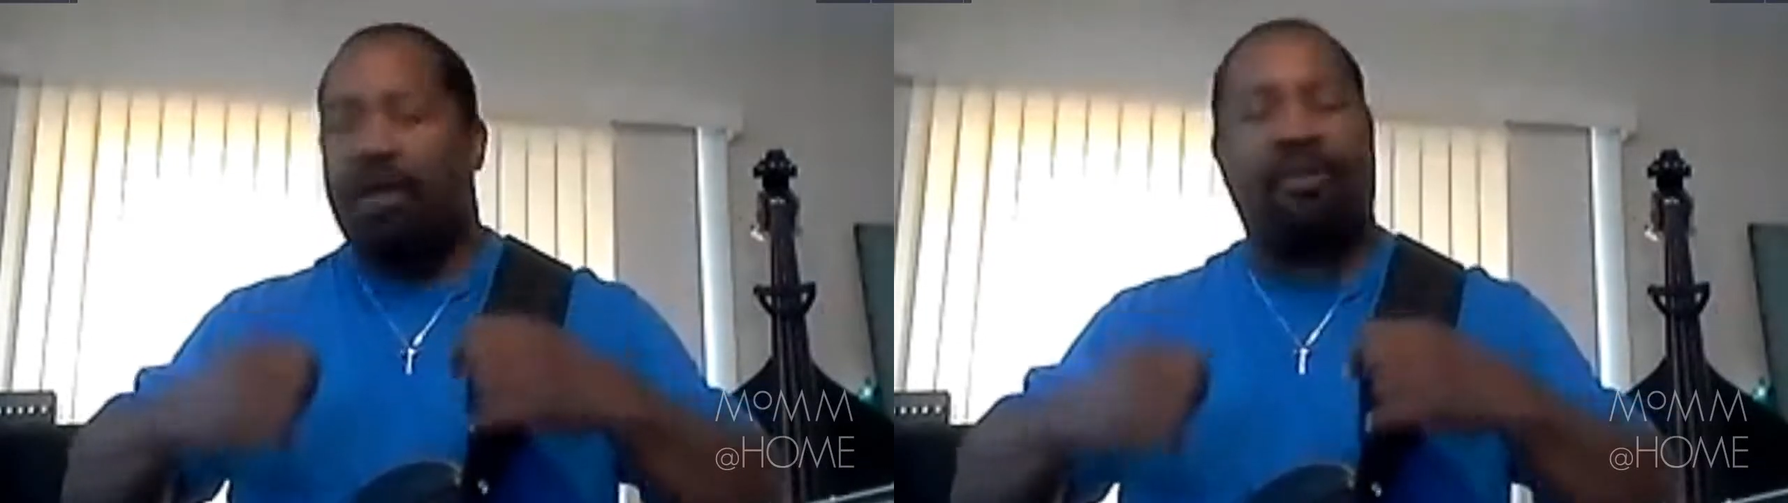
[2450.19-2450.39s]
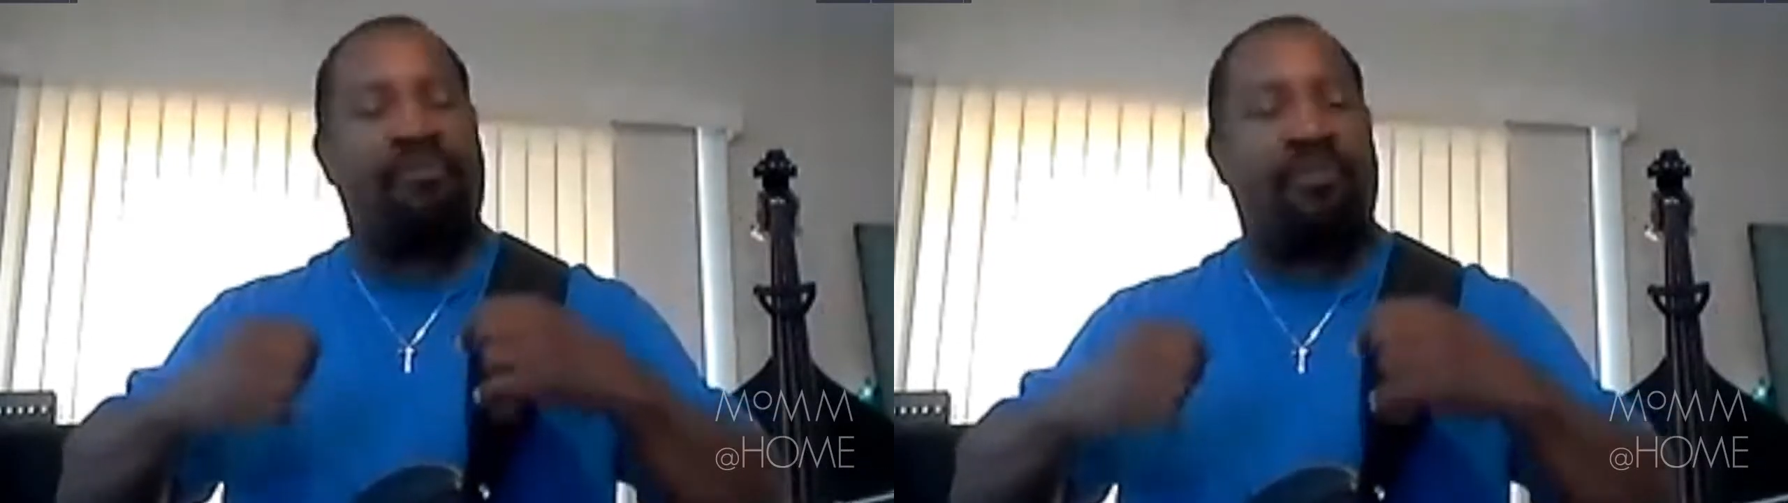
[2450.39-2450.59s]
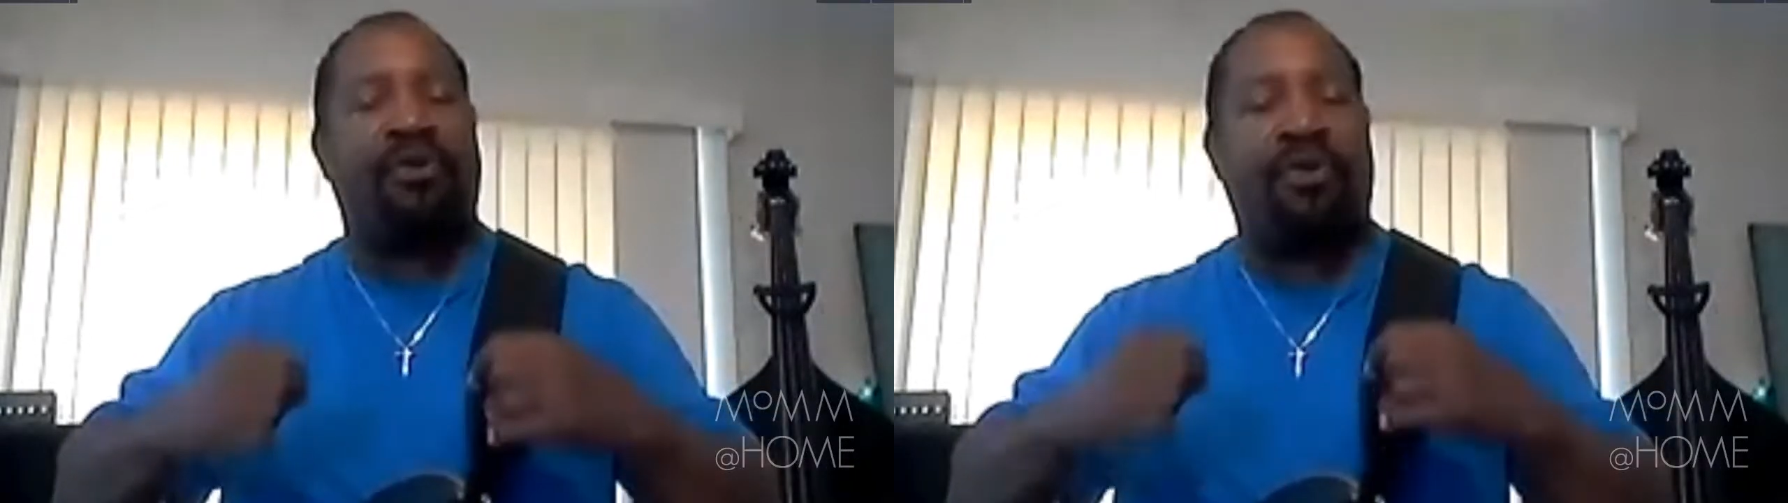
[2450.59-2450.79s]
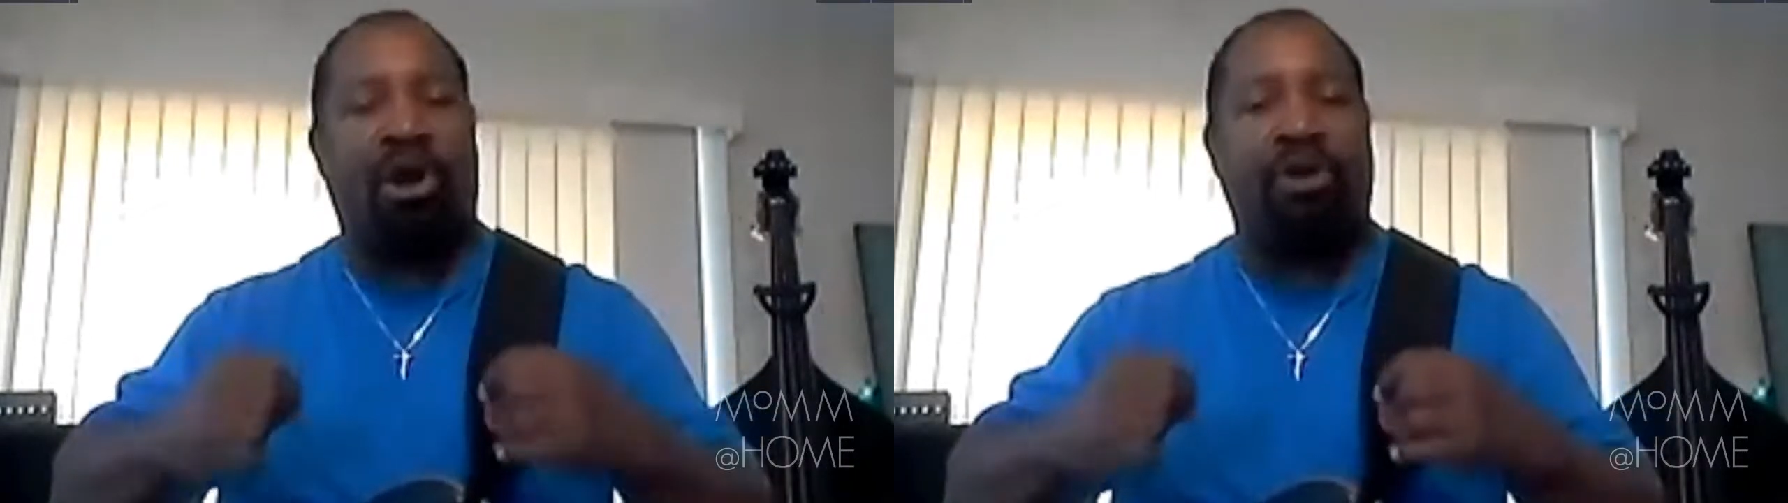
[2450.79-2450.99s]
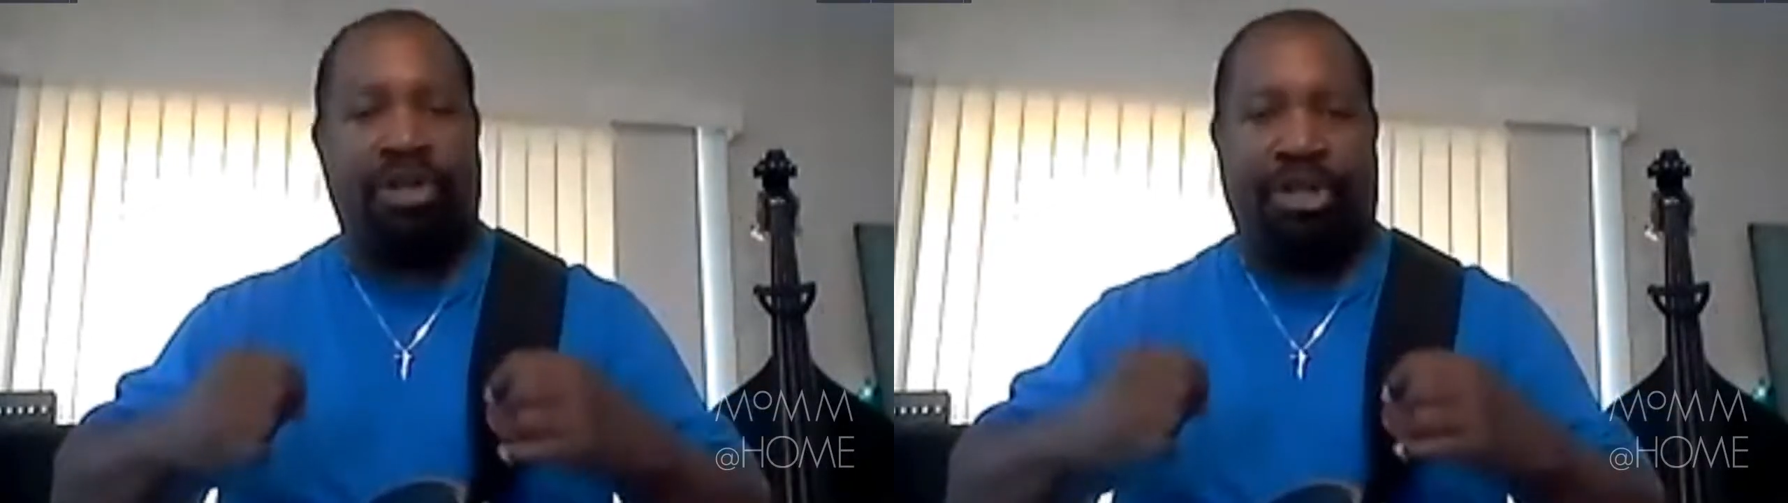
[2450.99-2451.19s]
very, very
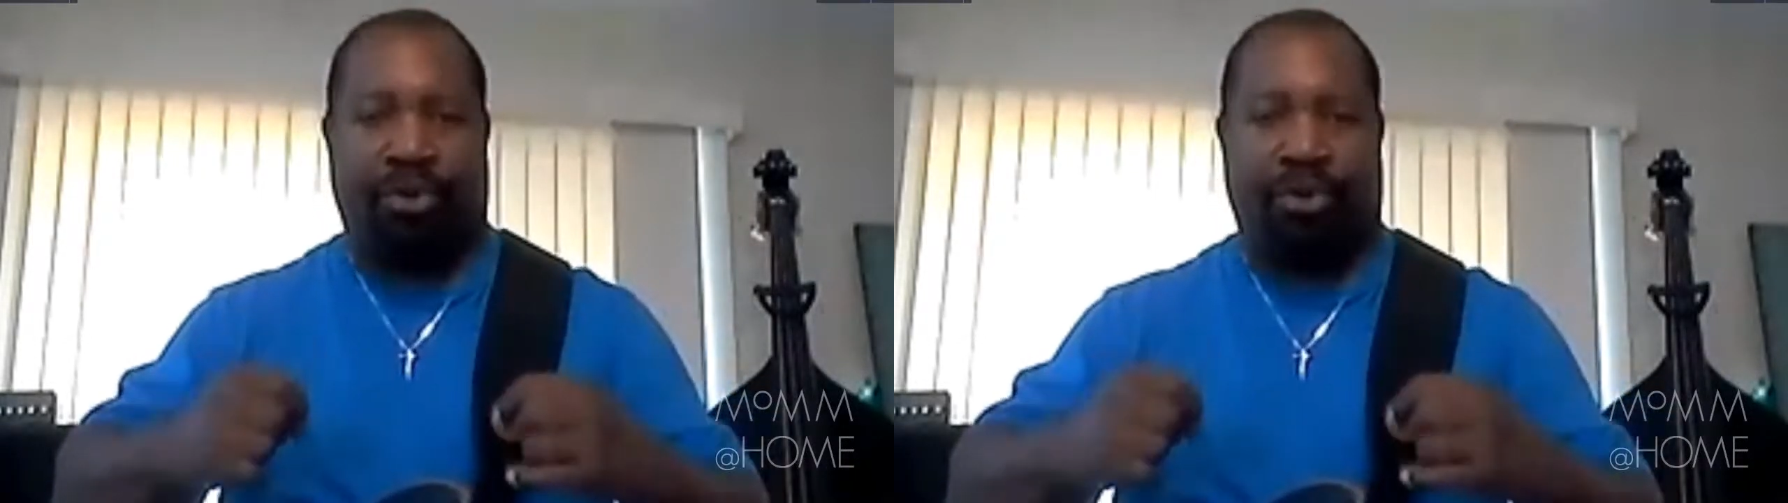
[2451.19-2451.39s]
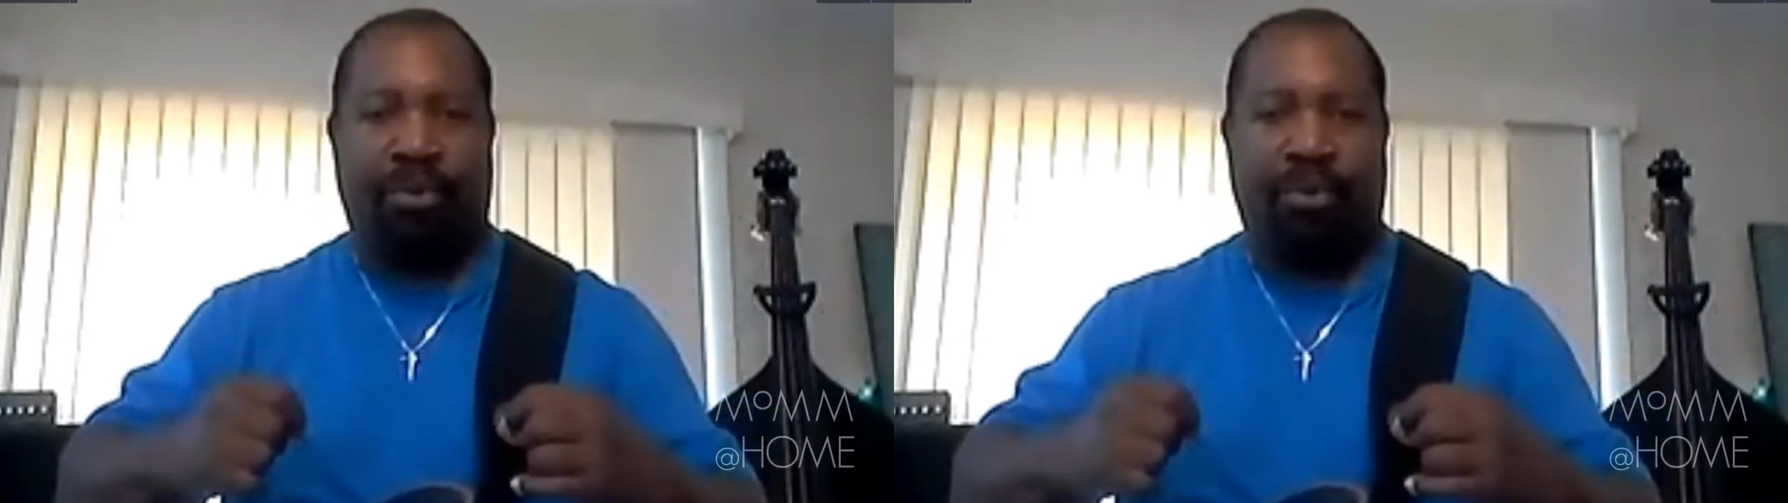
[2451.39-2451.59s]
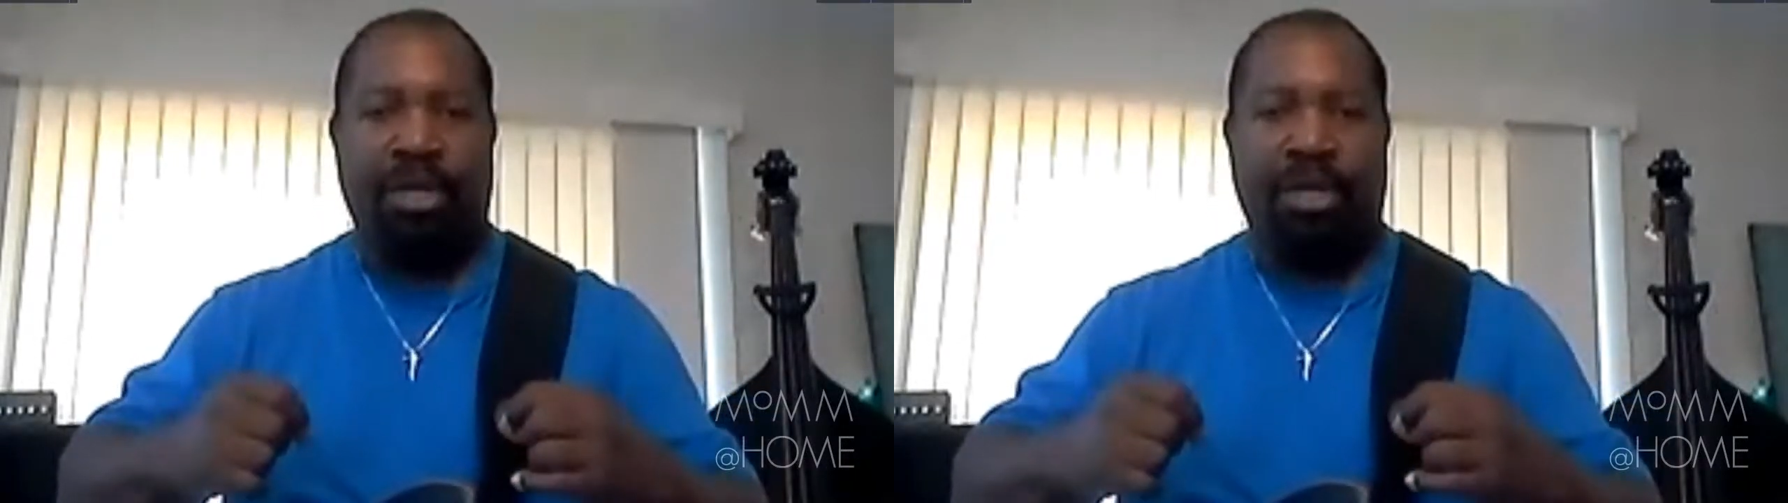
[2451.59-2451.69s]
hard to do.